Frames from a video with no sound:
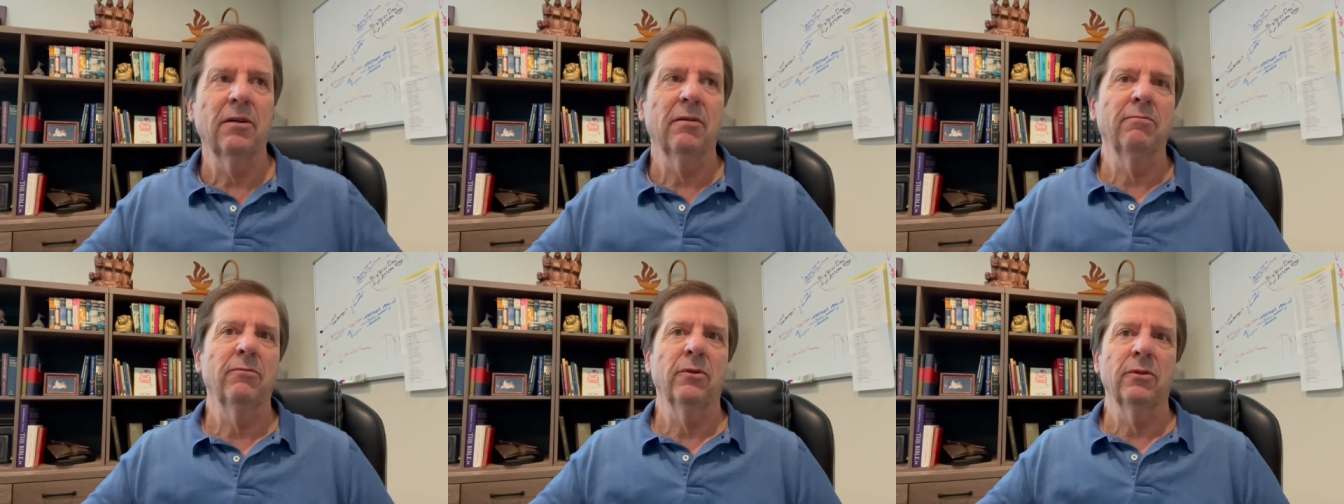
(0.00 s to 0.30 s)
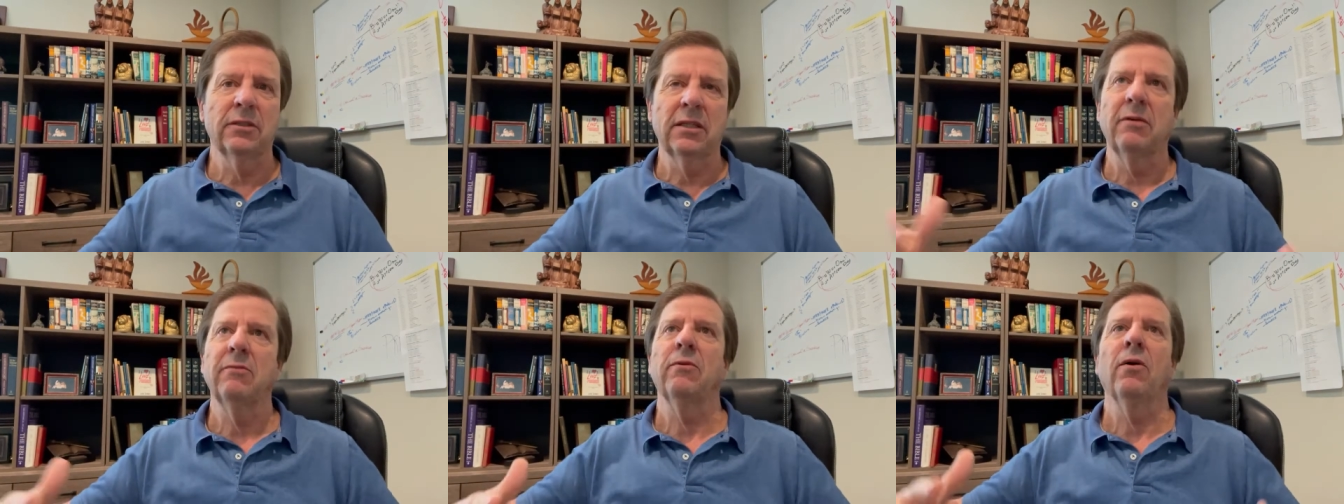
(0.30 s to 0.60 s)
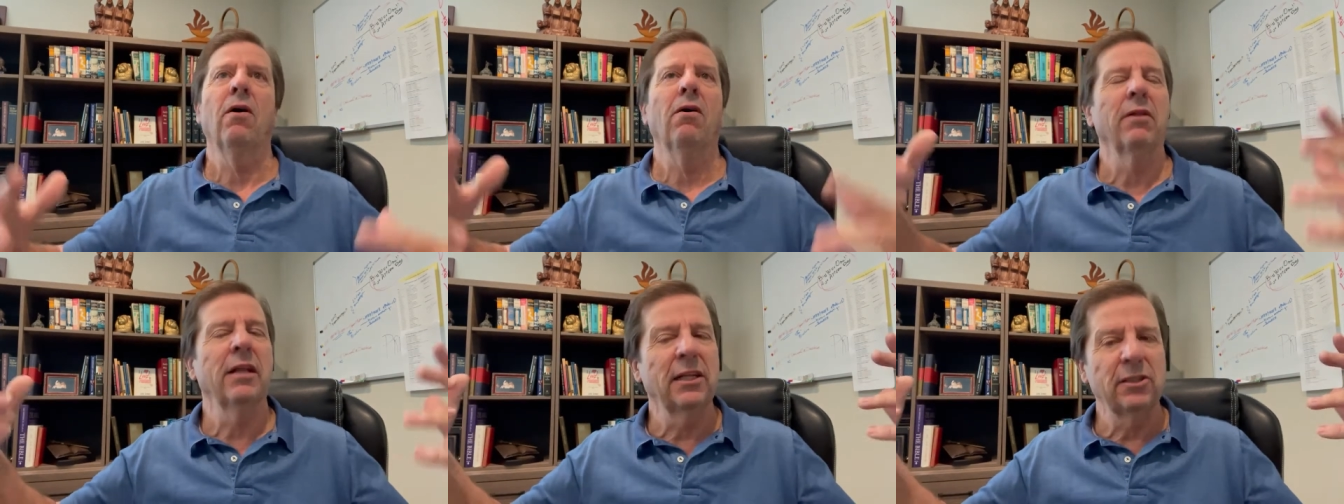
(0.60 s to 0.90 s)
we're thinking,
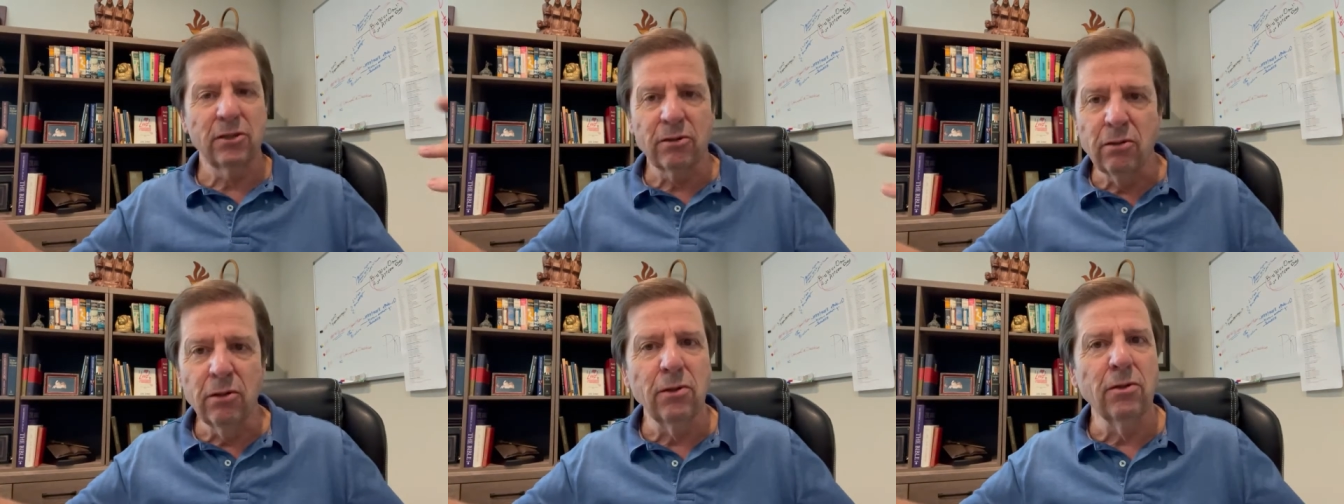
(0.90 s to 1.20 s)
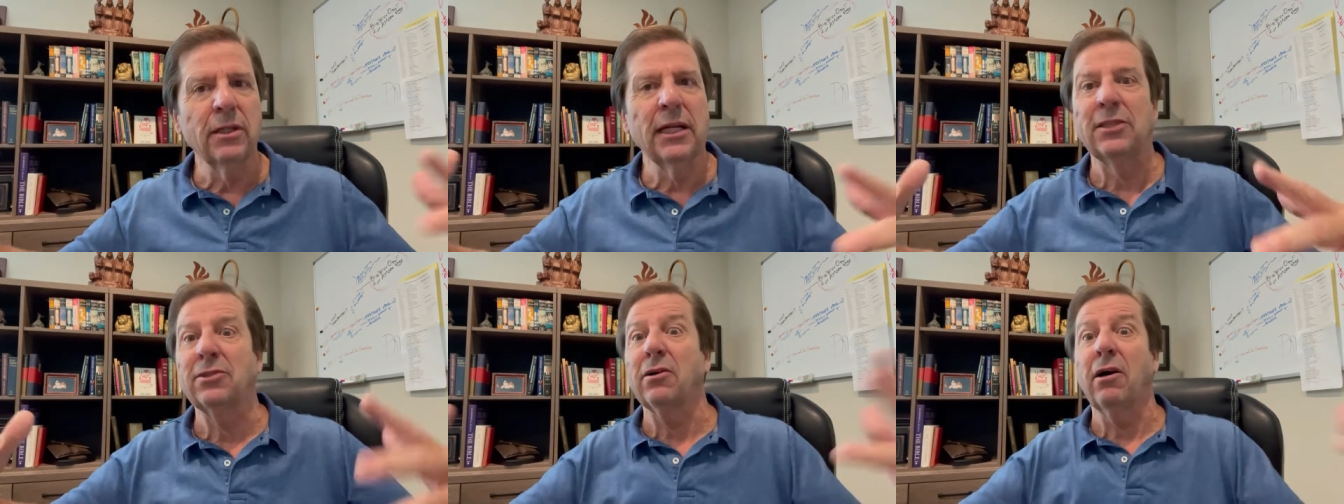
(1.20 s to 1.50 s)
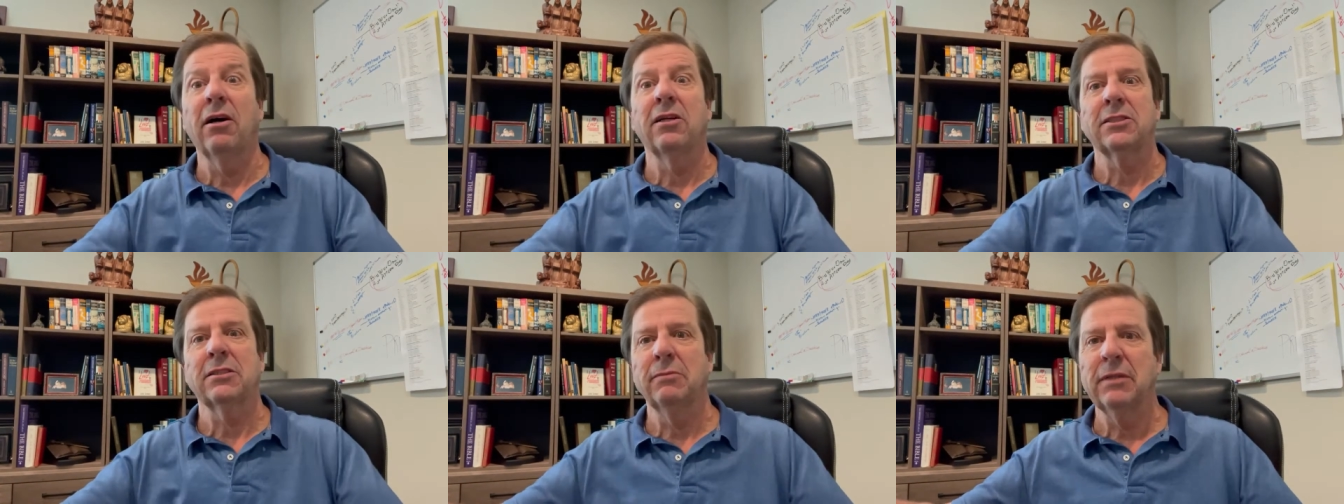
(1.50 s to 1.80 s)
oh, that's cool, that's
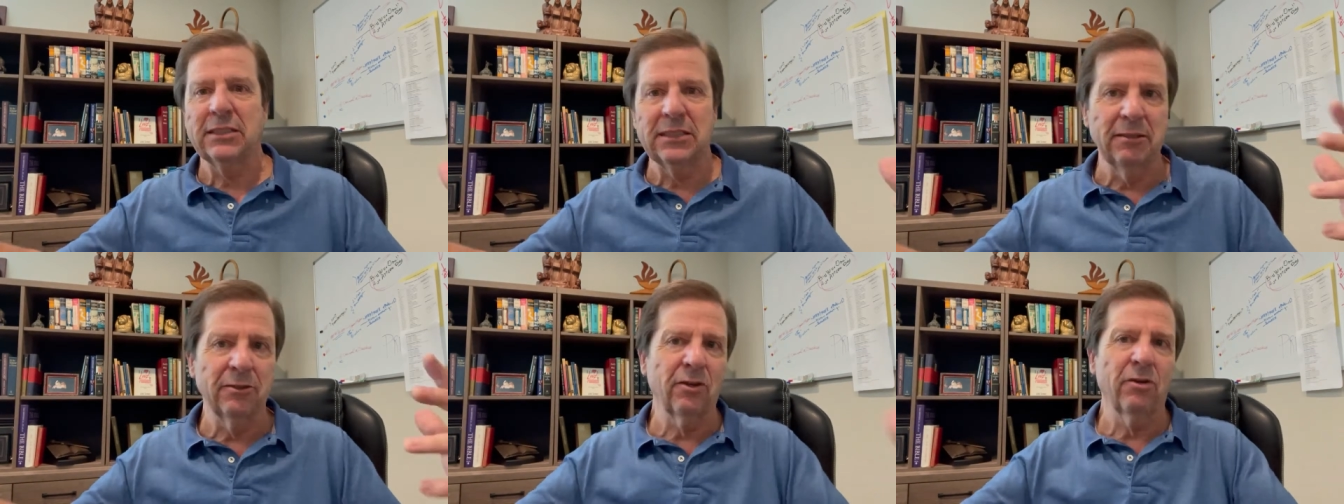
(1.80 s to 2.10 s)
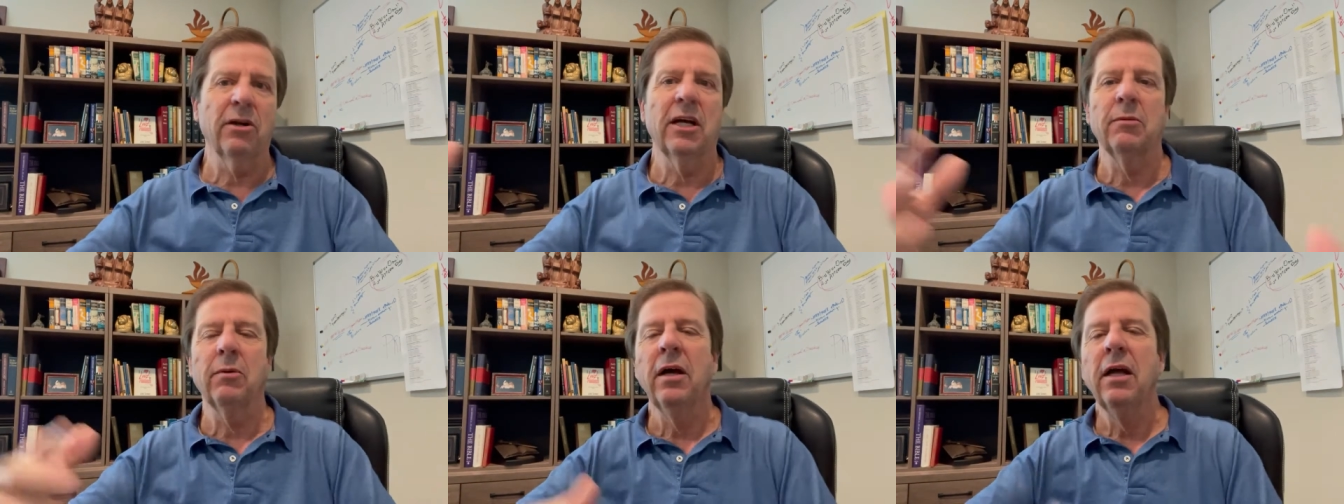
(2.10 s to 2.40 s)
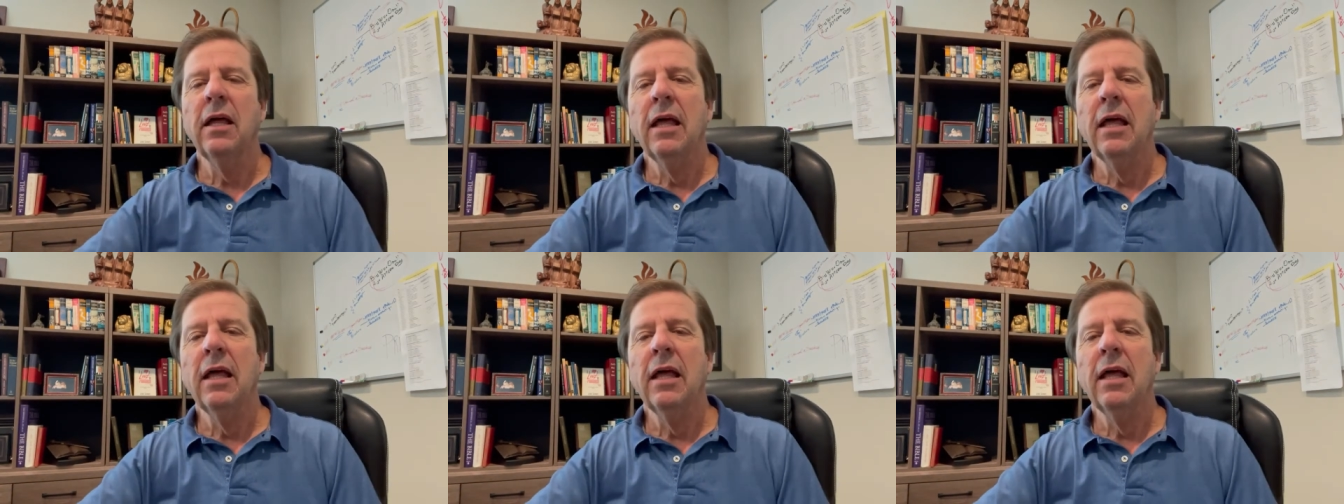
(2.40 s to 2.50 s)
awesome, that's incredible.